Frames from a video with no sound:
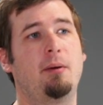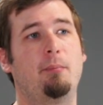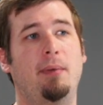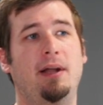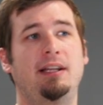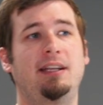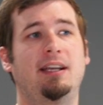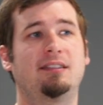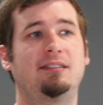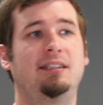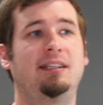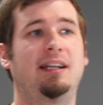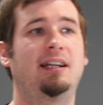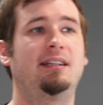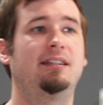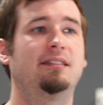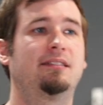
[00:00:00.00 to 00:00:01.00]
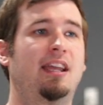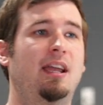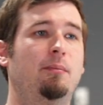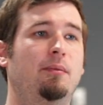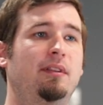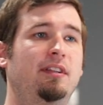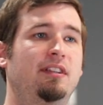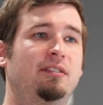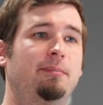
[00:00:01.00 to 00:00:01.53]
Many XC90s came
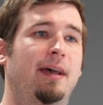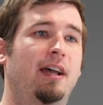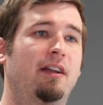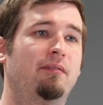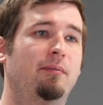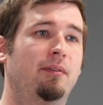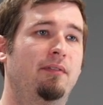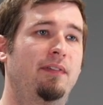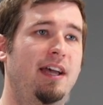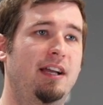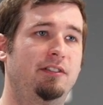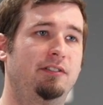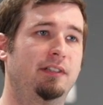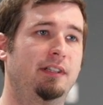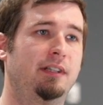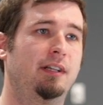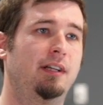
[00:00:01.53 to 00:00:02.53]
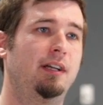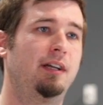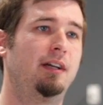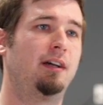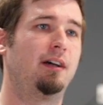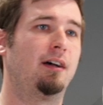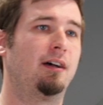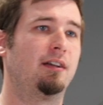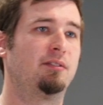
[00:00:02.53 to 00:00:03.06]
with these back from the factory,
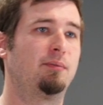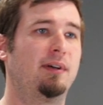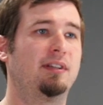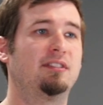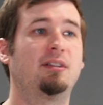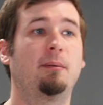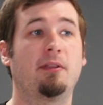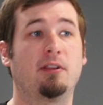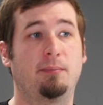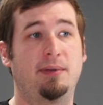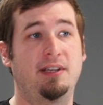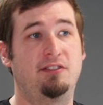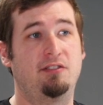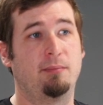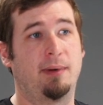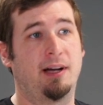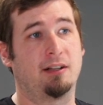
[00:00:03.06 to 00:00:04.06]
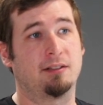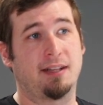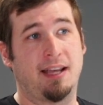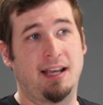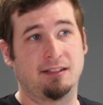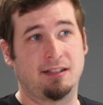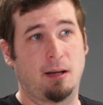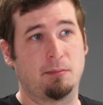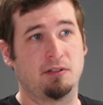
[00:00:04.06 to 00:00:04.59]
uh, as well as some other P2 models
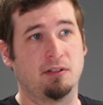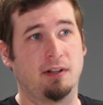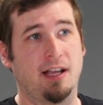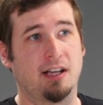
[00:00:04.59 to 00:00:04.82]
as optional